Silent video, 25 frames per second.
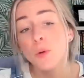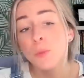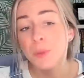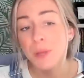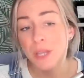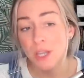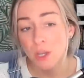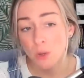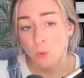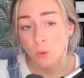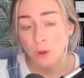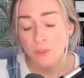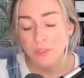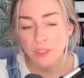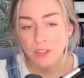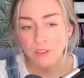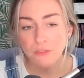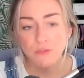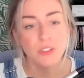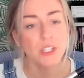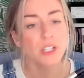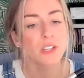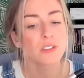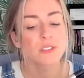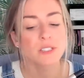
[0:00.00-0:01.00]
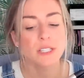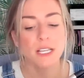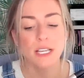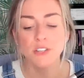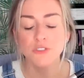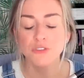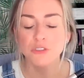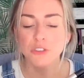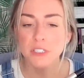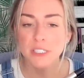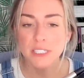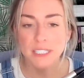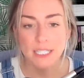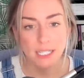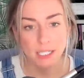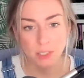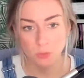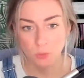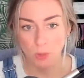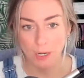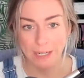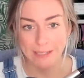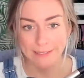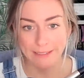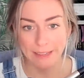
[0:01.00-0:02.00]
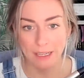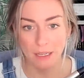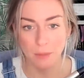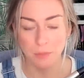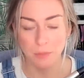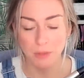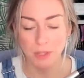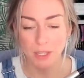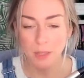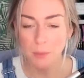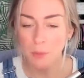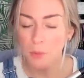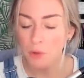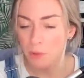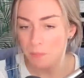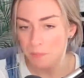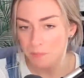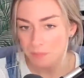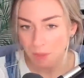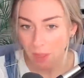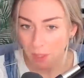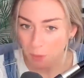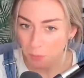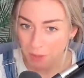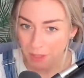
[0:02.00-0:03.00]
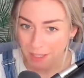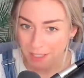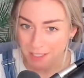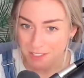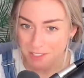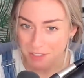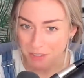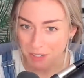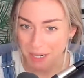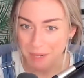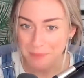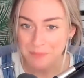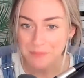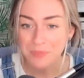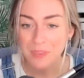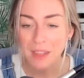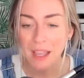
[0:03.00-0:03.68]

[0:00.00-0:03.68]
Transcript: pick one that feels interesting and widely applicable, and we'll answer it.